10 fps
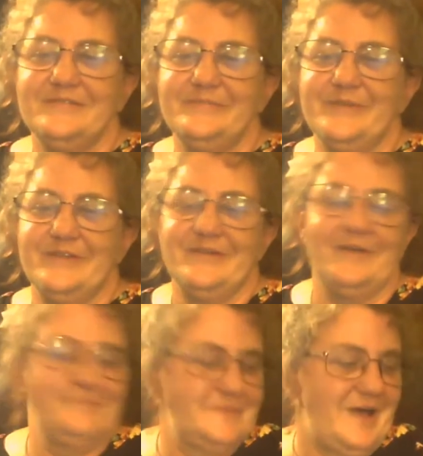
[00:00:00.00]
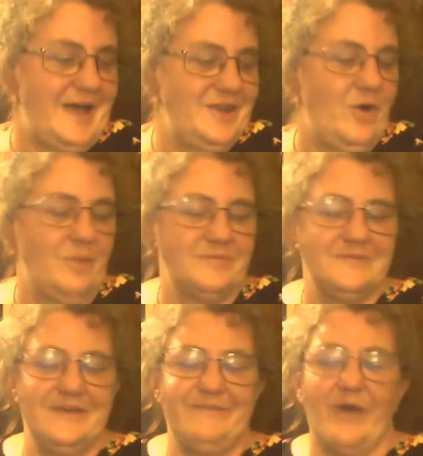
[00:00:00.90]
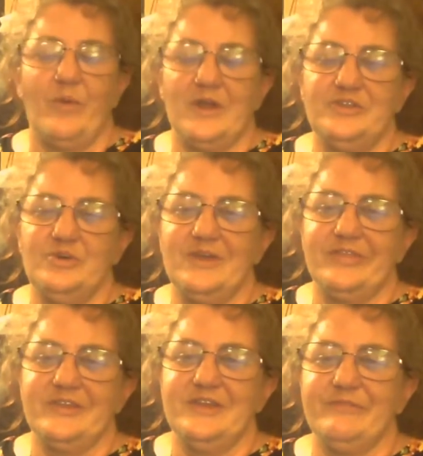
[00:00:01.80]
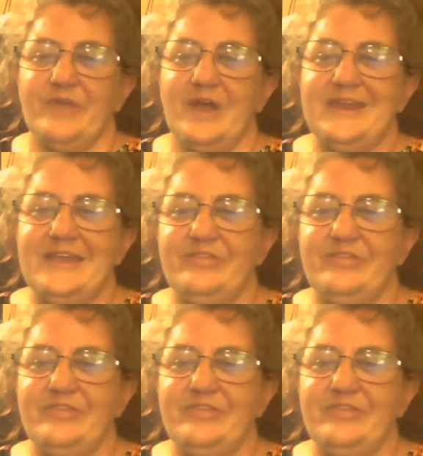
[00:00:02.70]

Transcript: but I know if I want to do anything different, I need